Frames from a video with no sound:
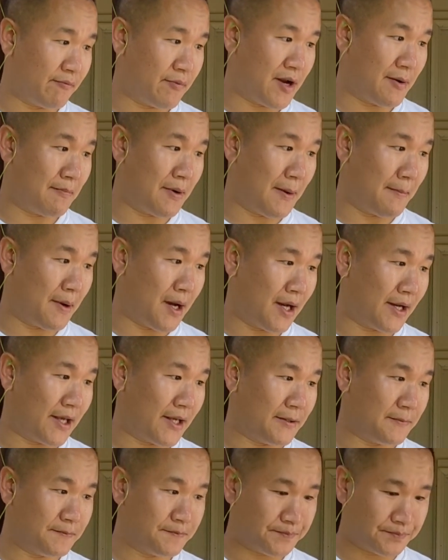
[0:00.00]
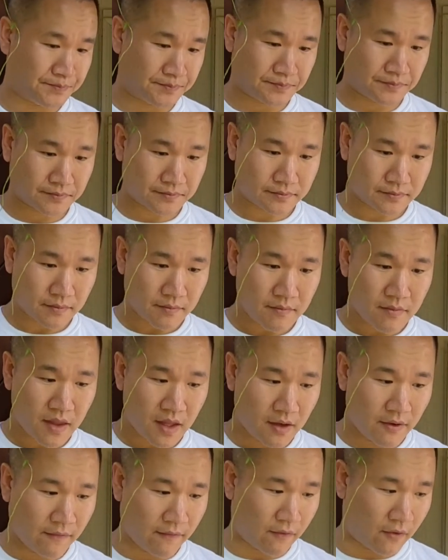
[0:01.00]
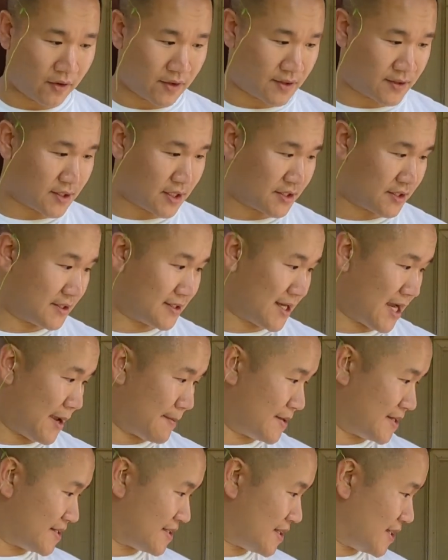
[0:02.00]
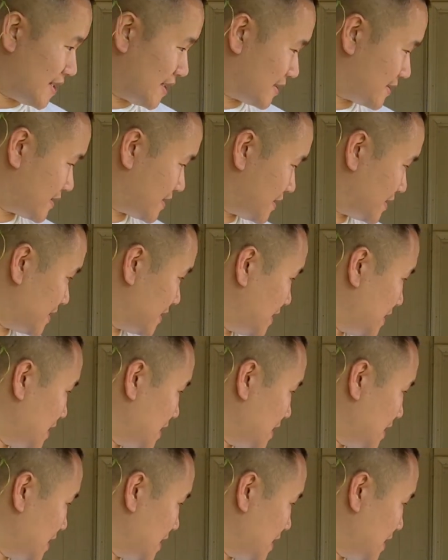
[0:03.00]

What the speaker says: prep my body for such a time as this.